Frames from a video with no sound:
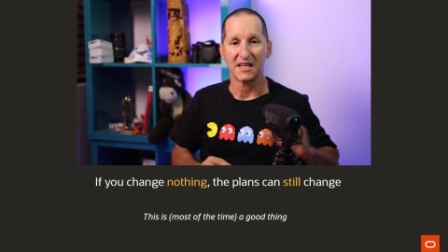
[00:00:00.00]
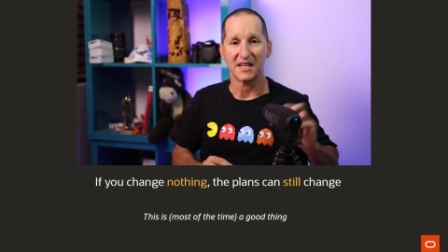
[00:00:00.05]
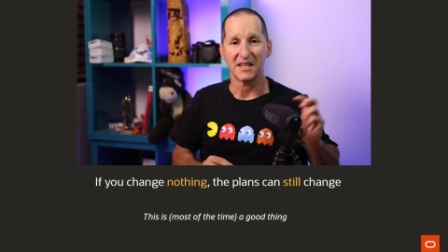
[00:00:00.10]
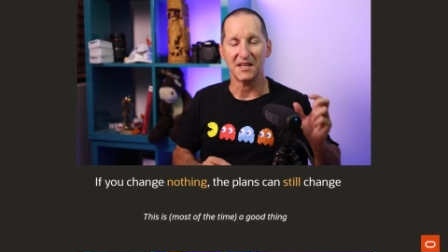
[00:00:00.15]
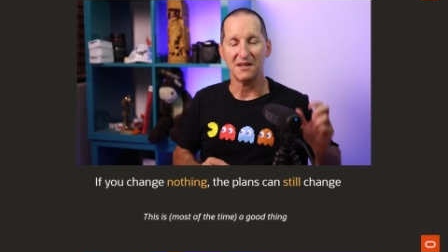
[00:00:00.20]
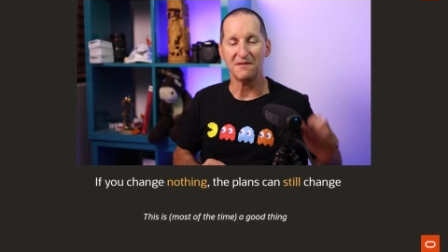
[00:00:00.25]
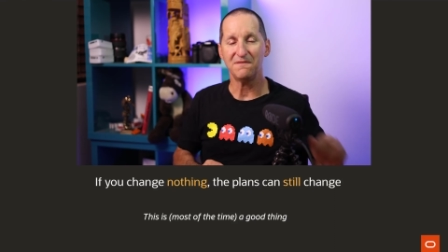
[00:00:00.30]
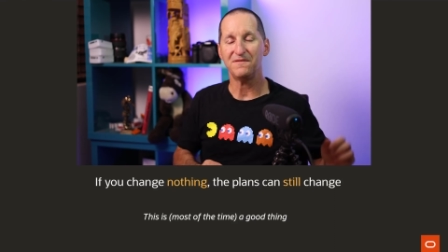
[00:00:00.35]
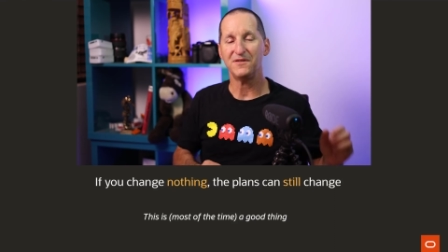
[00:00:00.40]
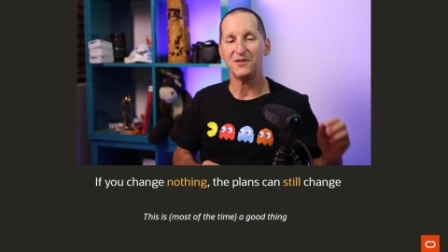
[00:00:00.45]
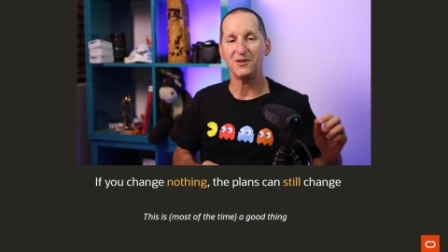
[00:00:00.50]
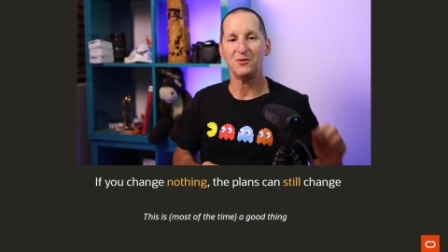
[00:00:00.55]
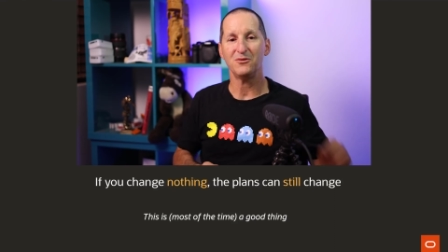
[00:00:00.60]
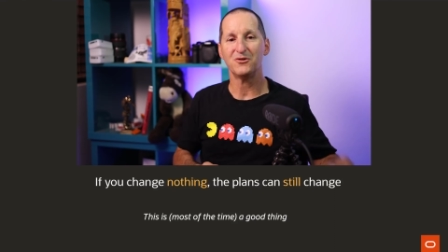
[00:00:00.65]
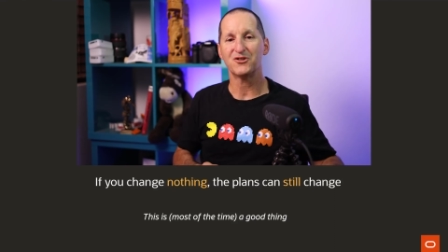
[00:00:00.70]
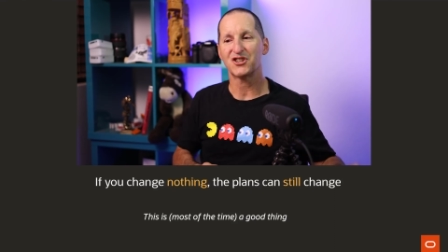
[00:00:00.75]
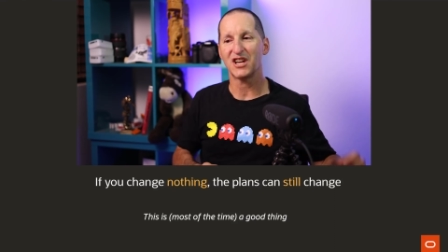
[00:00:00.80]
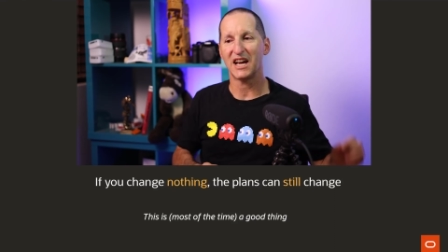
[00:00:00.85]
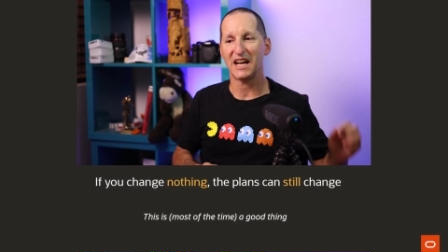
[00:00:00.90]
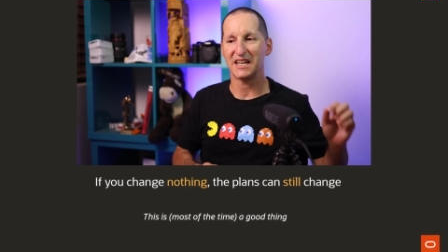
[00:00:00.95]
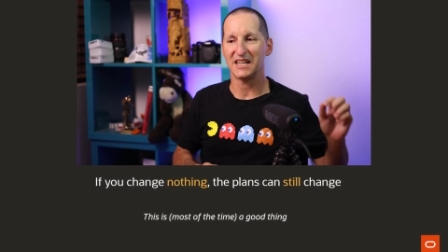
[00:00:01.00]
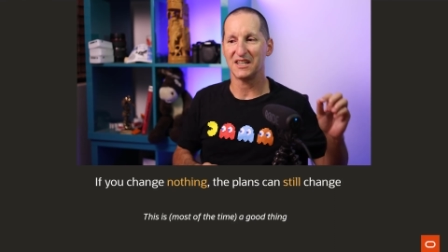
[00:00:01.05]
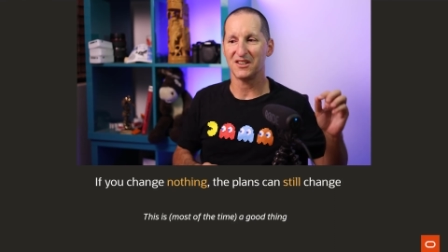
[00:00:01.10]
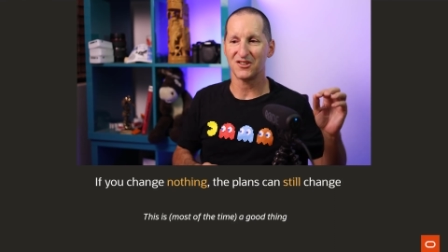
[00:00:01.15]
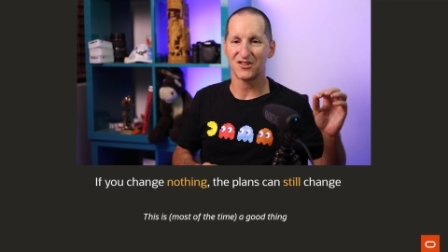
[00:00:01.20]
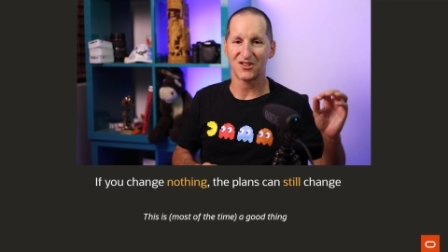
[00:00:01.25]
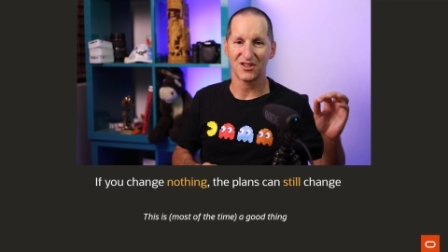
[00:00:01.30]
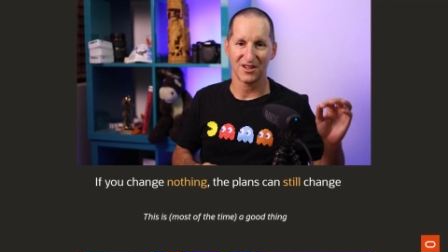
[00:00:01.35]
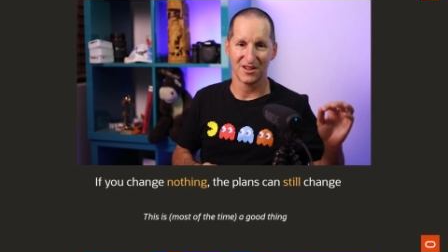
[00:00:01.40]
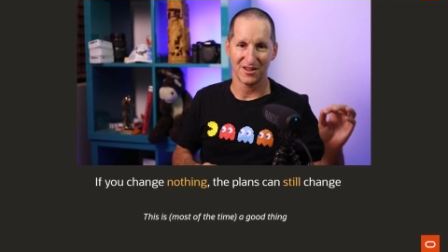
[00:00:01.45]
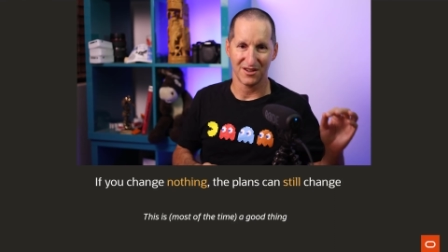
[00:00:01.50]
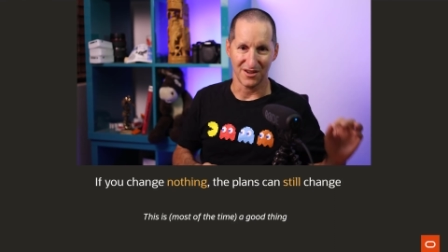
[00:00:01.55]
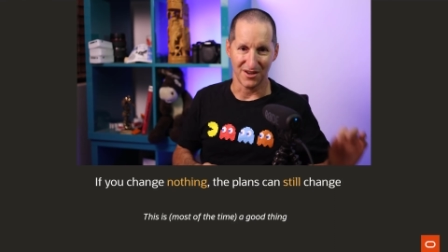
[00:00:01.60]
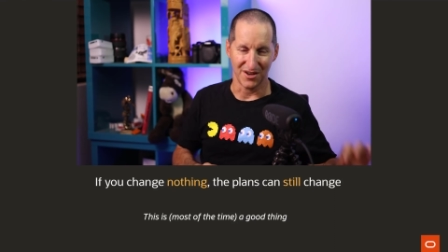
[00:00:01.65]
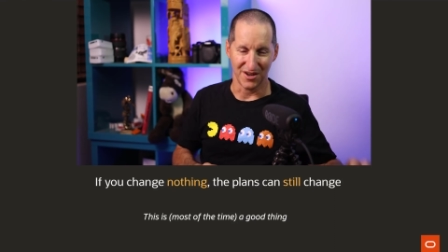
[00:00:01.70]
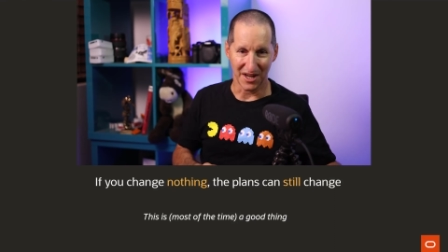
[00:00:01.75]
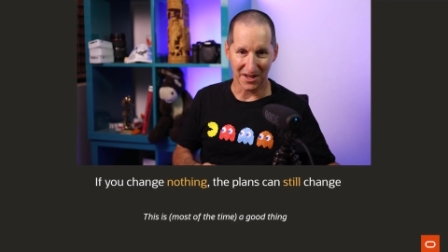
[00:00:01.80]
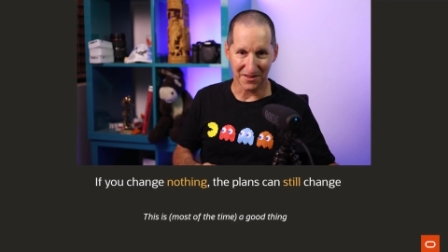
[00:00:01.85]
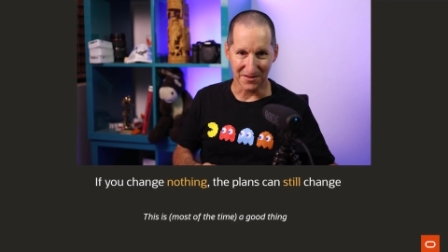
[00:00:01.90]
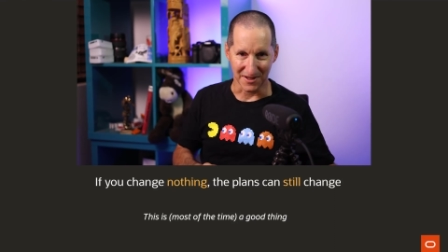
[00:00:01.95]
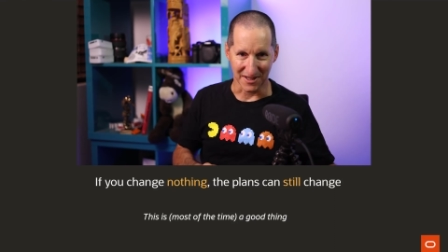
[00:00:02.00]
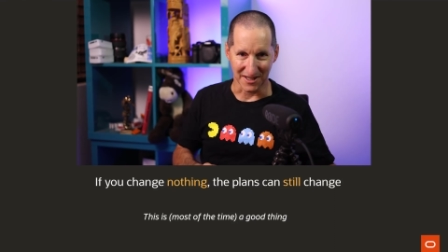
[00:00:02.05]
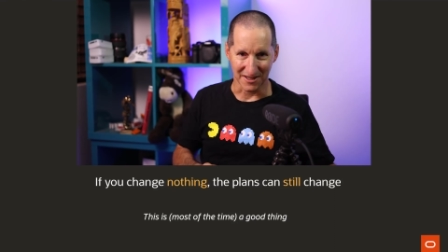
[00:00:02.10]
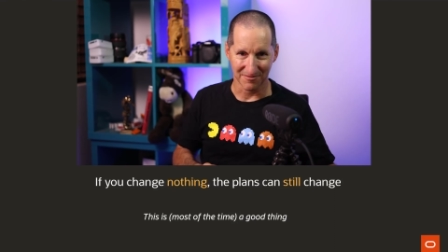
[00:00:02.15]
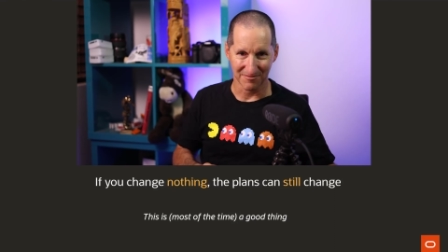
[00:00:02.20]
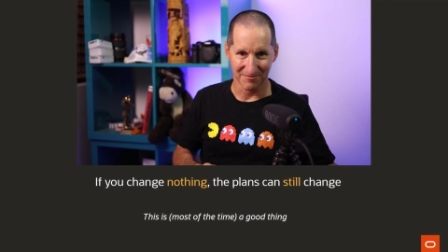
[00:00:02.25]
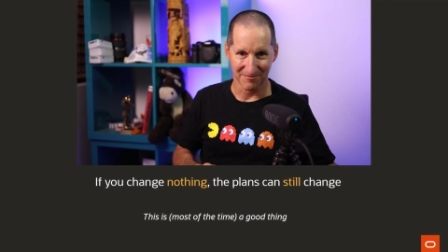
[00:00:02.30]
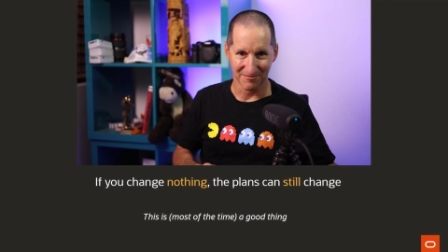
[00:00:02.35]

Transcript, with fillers: If you change nothing,